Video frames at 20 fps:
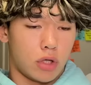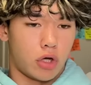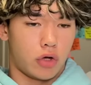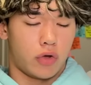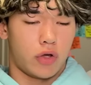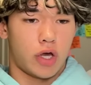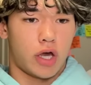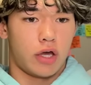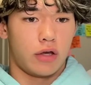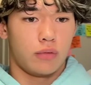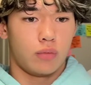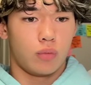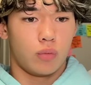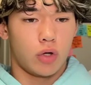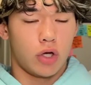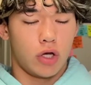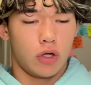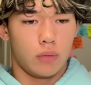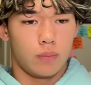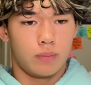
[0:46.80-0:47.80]
Okay,
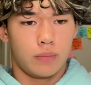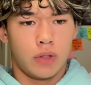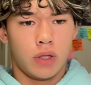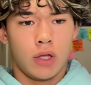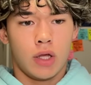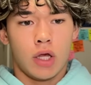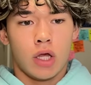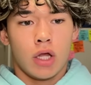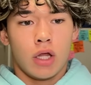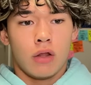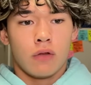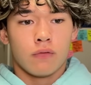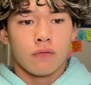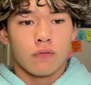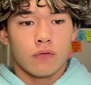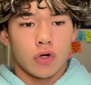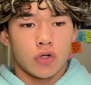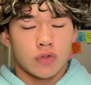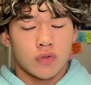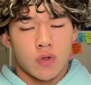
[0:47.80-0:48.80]
well,
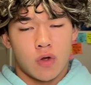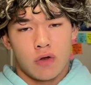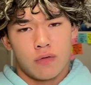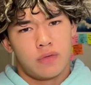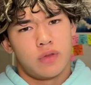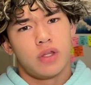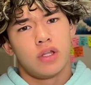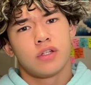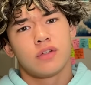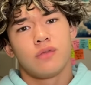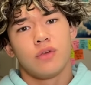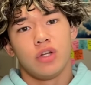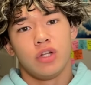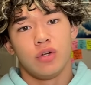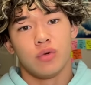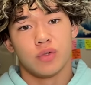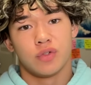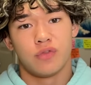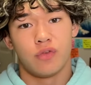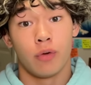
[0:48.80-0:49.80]
First off, this video
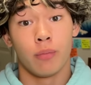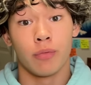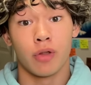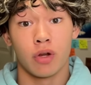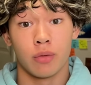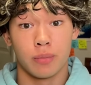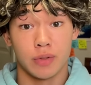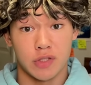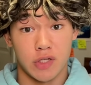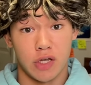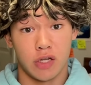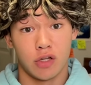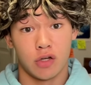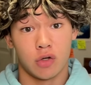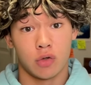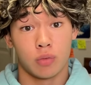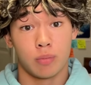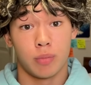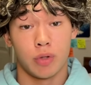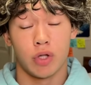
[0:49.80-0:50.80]
was filmed on a
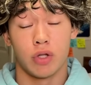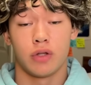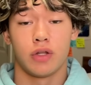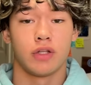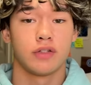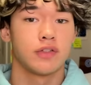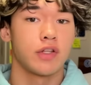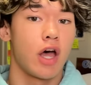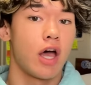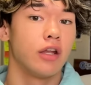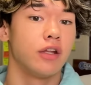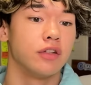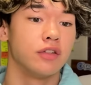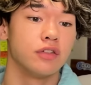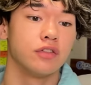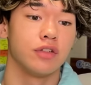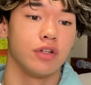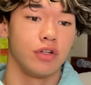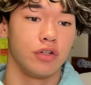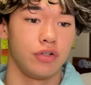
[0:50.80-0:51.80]
potato, but that's not
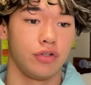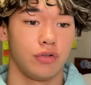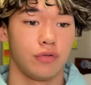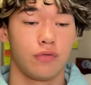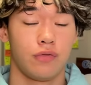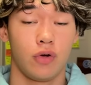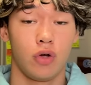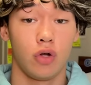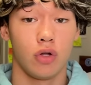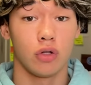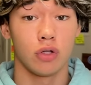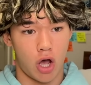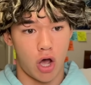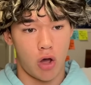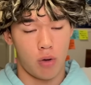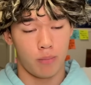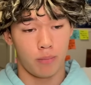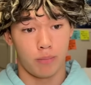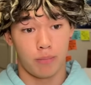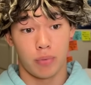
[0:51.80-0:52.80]
necessarily your fault.
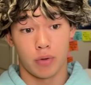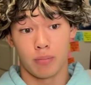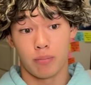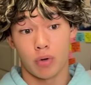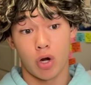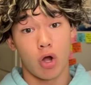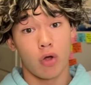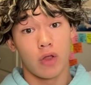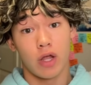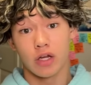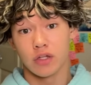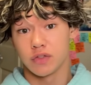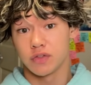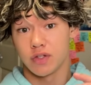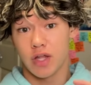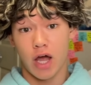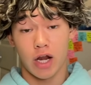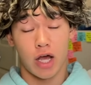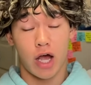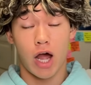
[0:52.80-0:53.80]
Um, but bro, that is
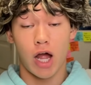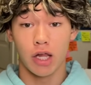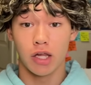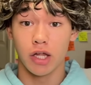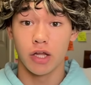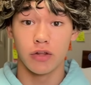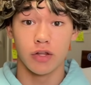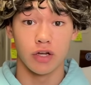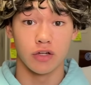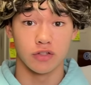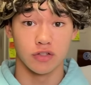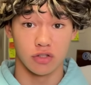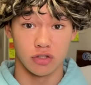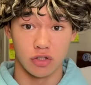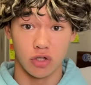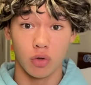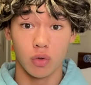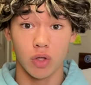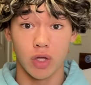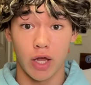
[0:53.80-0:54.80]
not a highlight, that is a
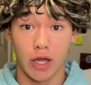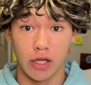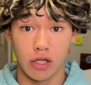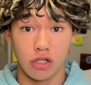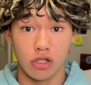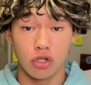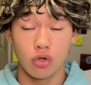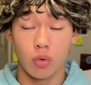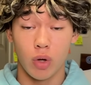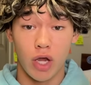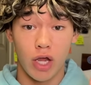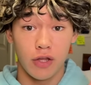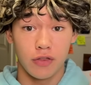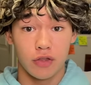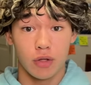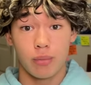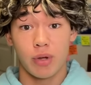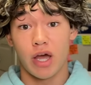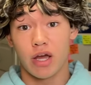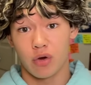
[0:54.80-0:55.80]
low light. You hit
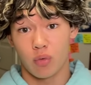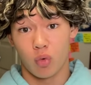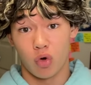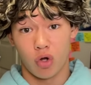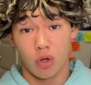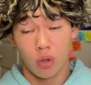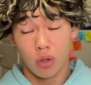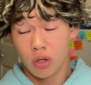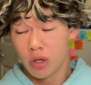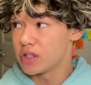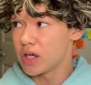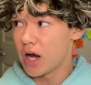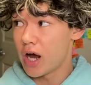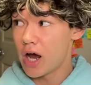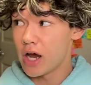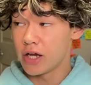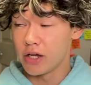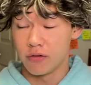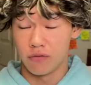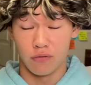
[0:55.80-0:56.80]
the back wall.
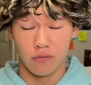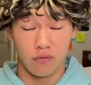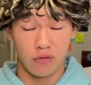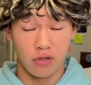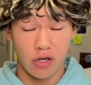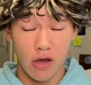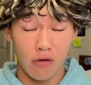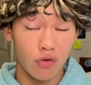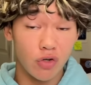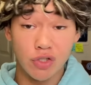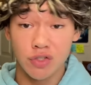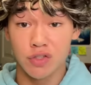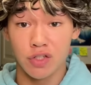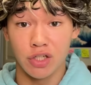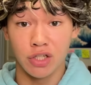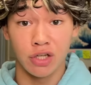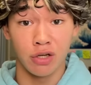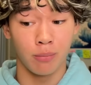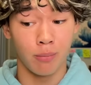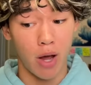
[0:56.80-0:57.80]
I have never
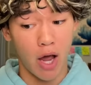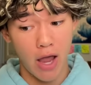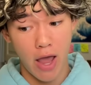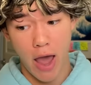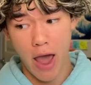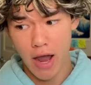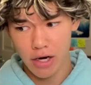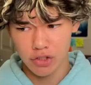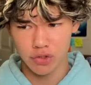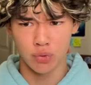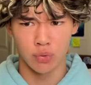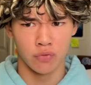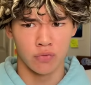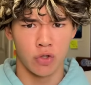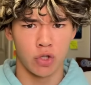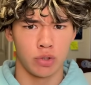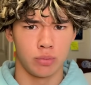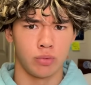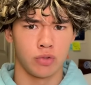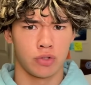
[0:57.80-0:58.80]
seen in my actual
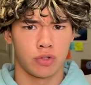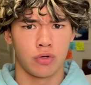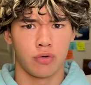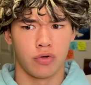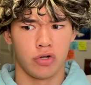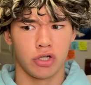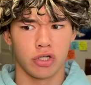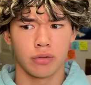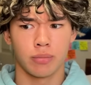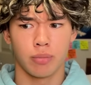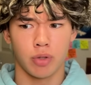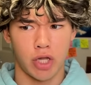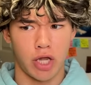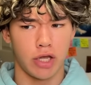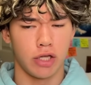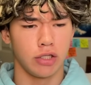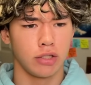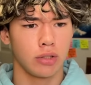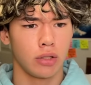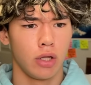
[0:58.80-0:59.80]
volleyball career
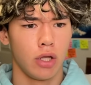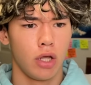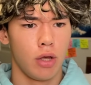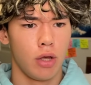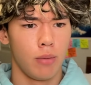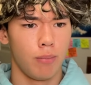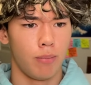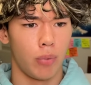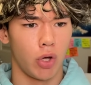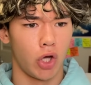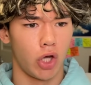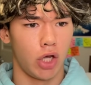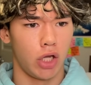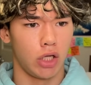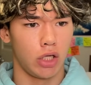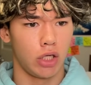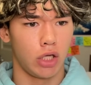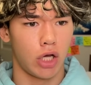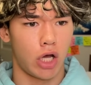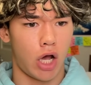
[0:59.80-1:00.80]
playing,
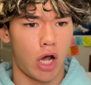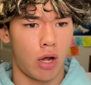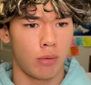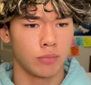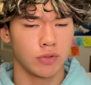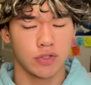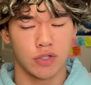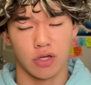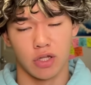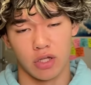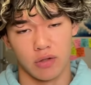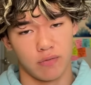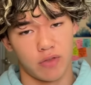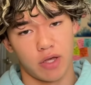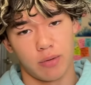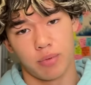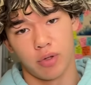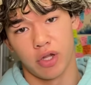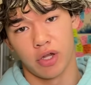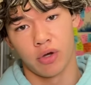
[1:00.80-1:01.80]
but I'm just gonna give
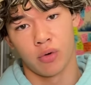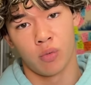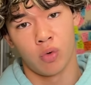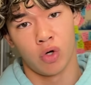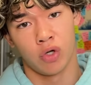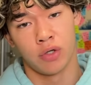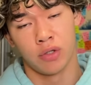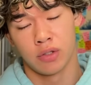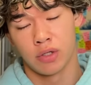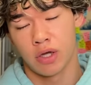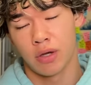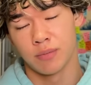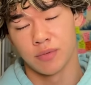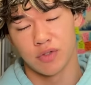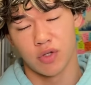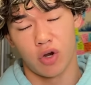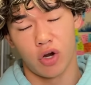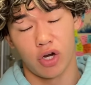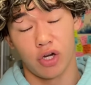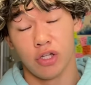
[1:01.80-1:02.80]
that play a one. I'm
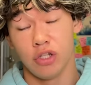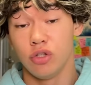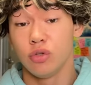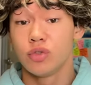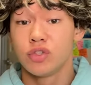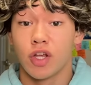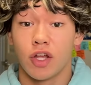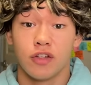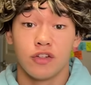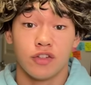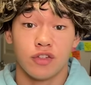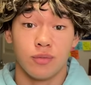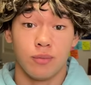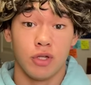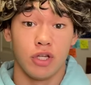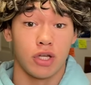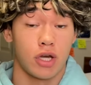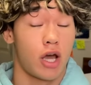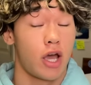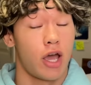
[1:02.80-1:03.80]
sorry. You sent it to
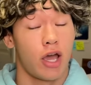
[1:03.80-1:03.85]
me, I